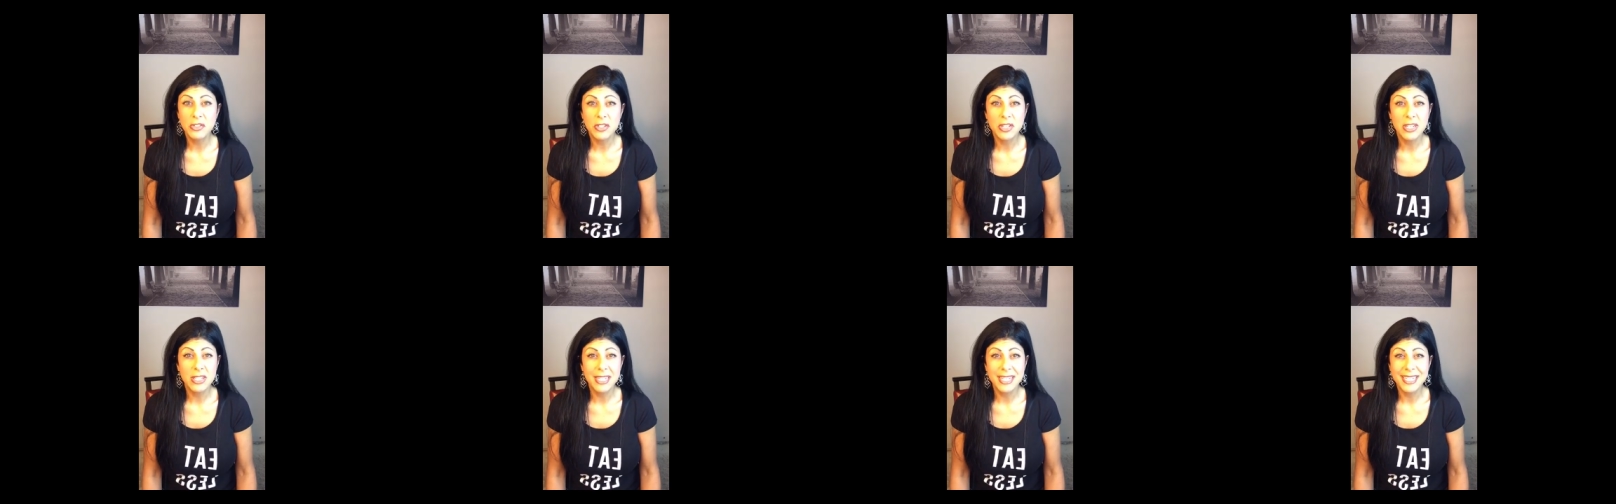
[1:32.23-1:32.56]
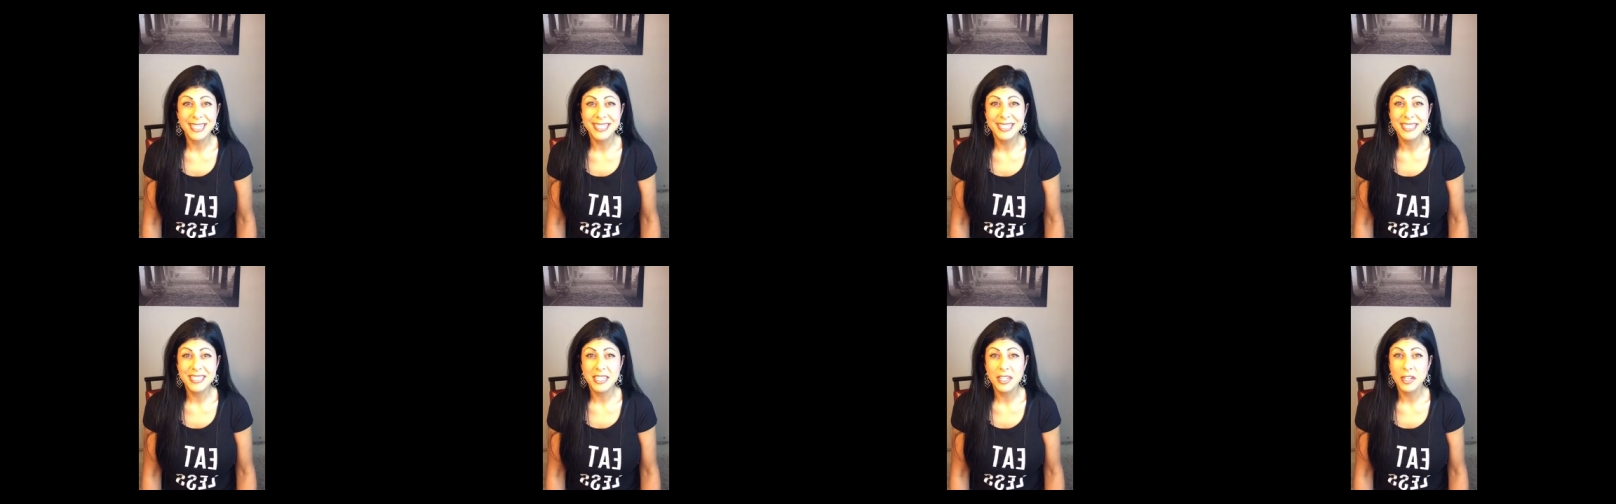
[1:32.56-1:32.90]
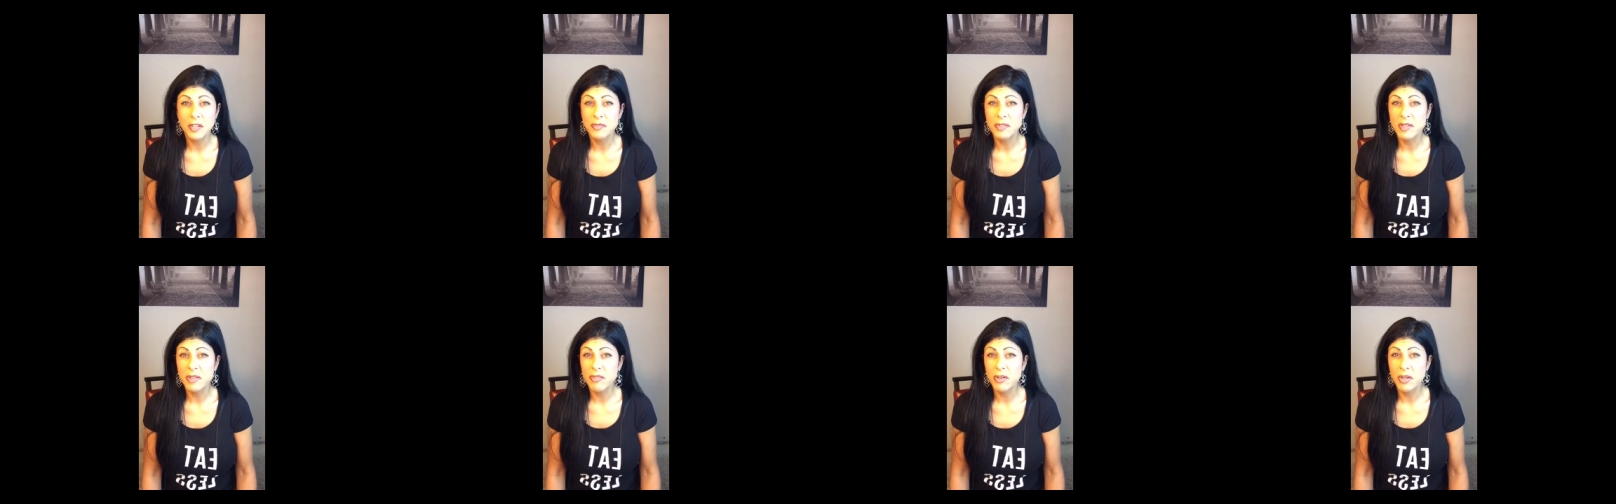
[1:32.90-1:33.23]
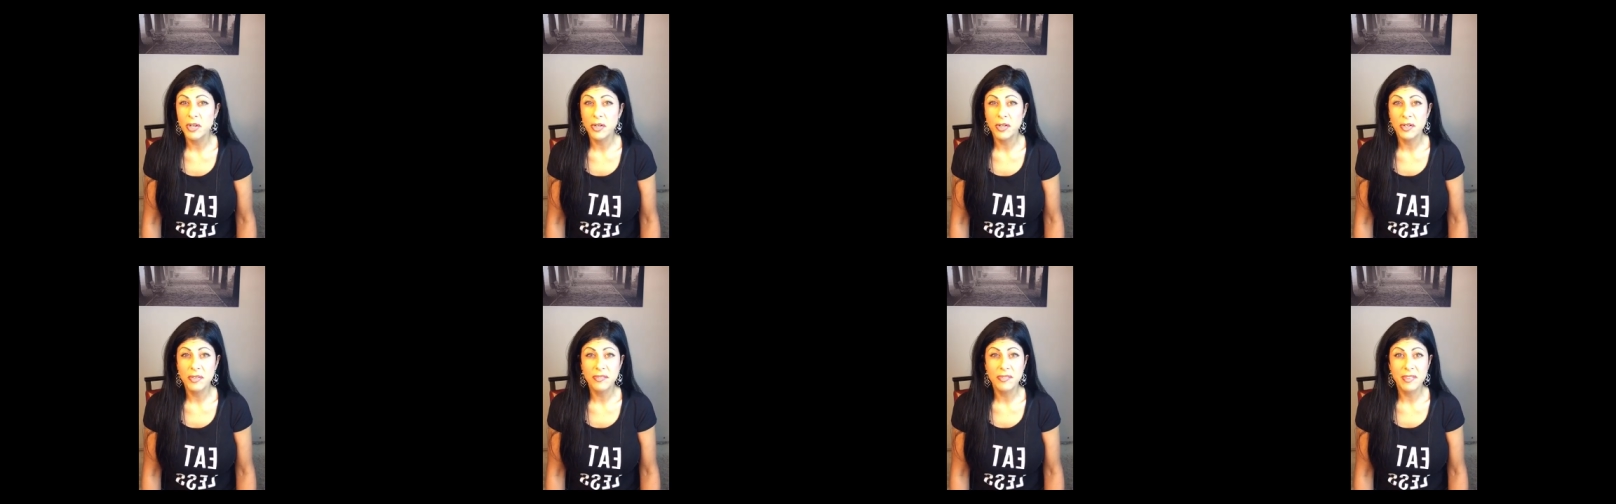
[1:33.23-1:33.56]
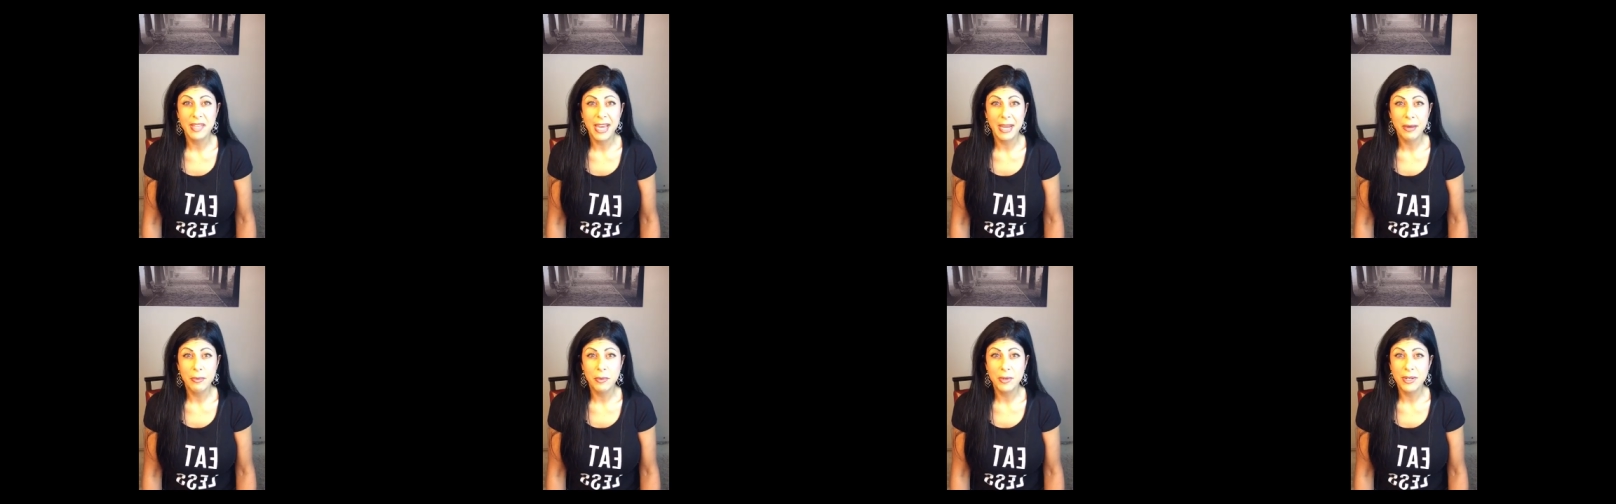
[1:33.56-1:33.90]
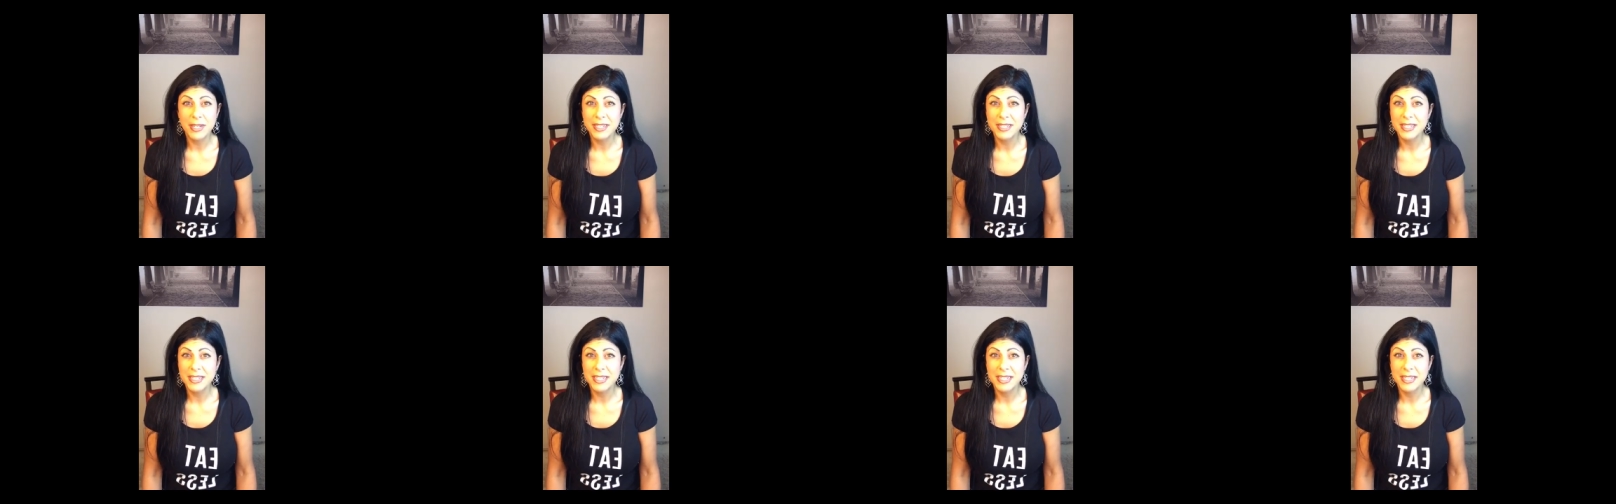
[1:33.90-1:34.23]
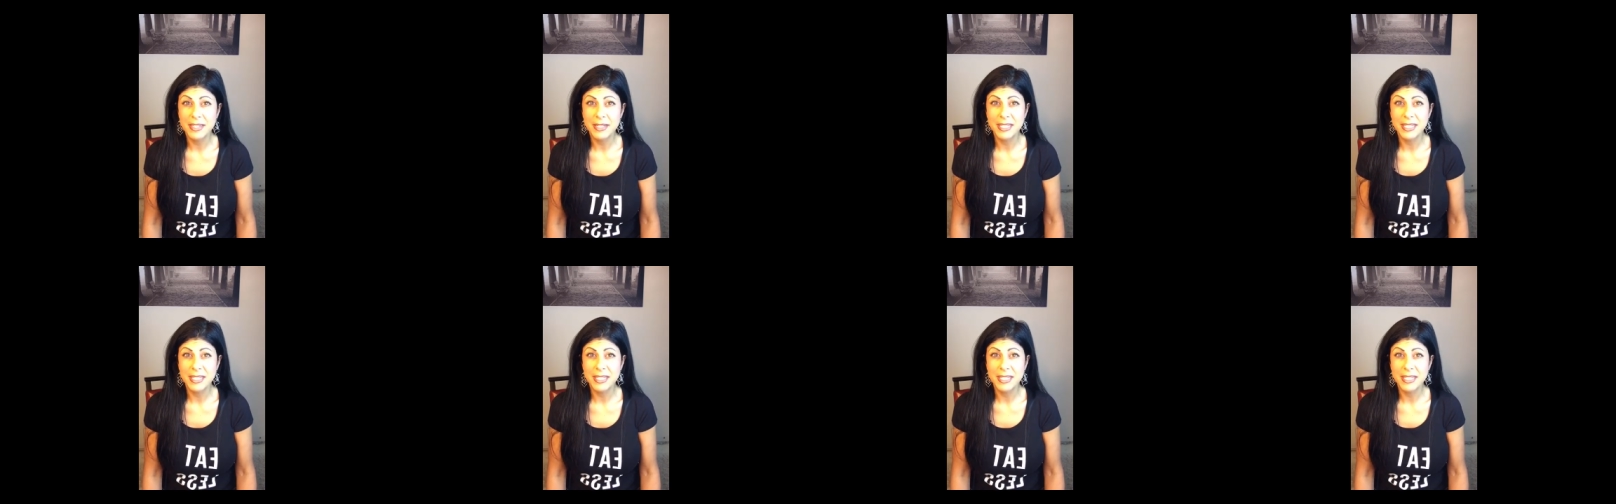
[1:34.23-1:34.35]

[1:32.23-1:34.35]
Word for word: Cleanse. I don't know if you ever heard of that one.